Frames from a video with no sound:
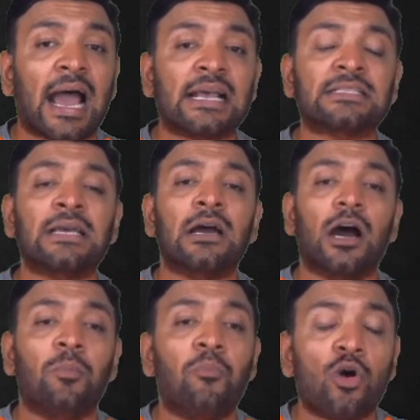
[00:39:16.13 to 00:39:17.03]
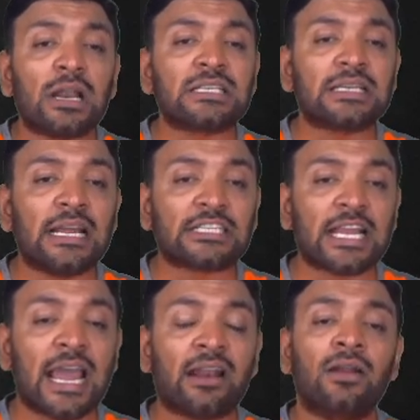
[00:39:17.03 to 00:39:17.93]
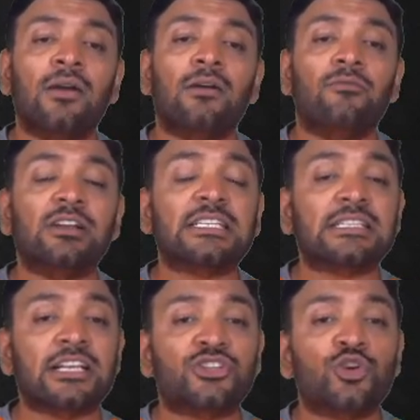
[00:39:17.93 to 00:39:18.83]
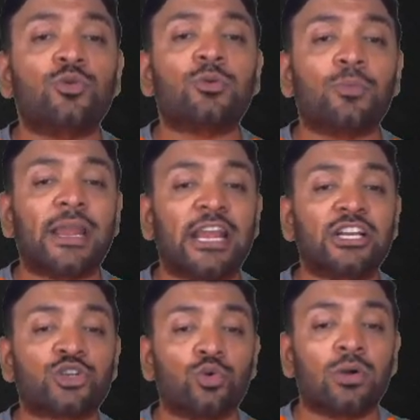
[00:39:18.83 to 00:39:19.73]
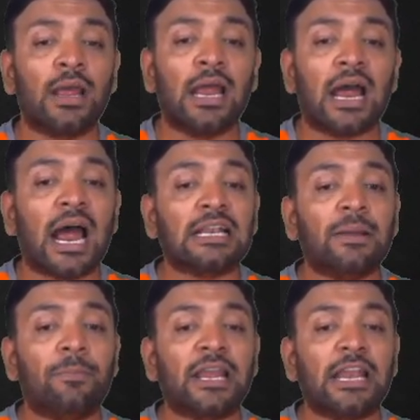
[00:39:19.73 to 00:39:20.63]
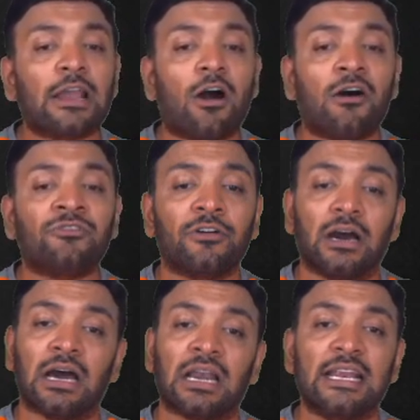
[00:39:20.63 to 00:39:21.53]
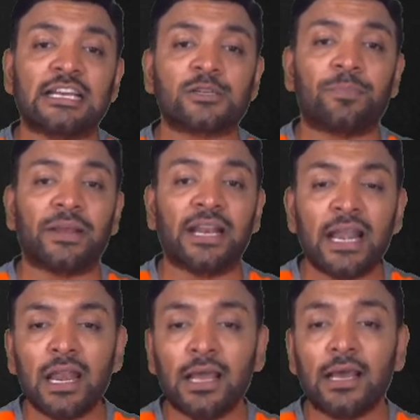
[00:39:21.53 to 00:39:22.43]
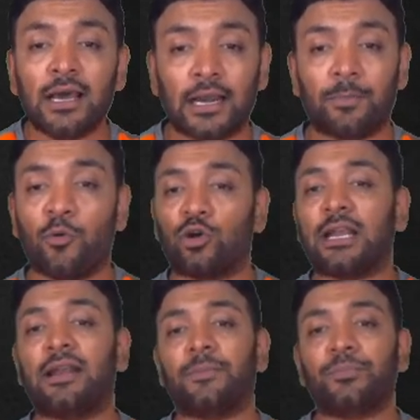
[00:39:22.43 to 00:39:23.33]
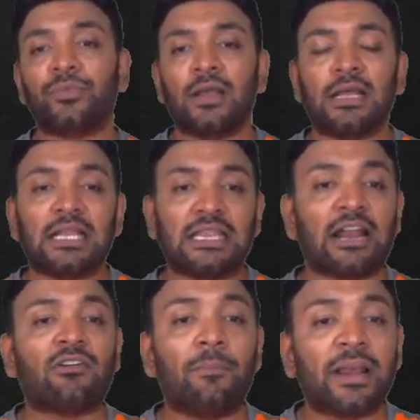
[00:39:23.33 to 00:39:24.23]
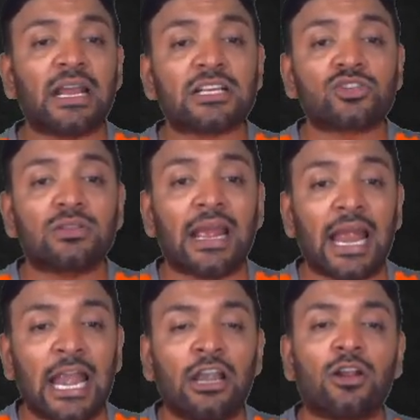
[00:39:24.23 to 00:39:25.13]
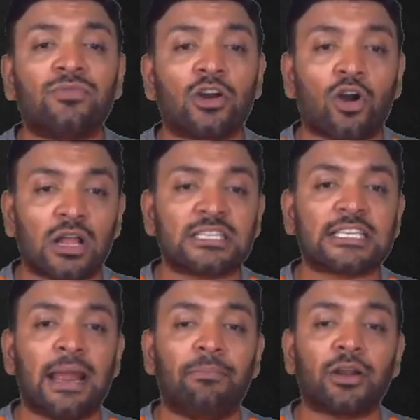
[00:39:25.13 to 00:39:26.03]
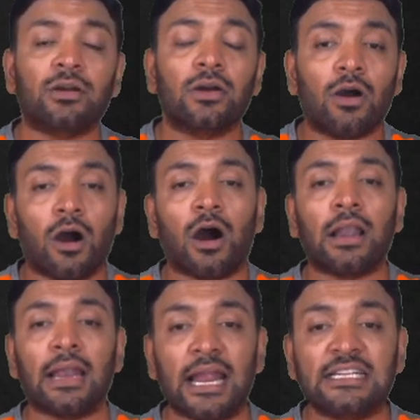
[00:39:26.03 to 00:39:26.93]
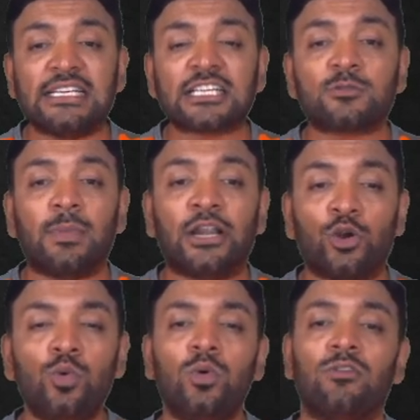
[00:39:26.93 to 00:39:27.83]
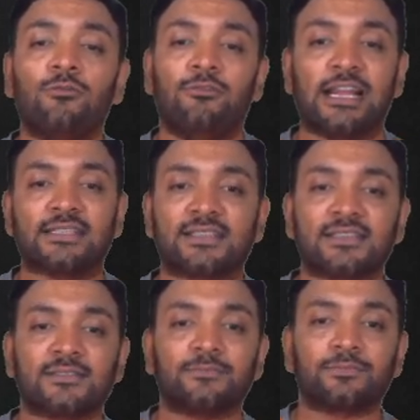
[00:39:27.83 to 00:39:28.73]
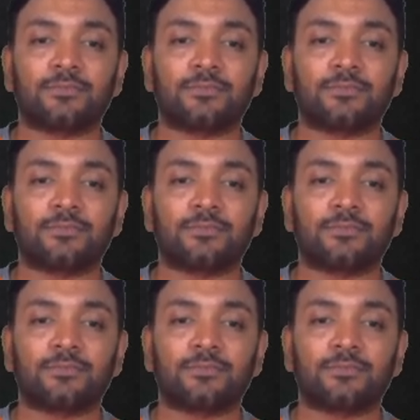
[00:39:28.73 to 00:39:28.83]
as a bonus share which is assumed to be issued at the beginning of earliest period reported. That will bring us to the end of the concept on adjustment to weights.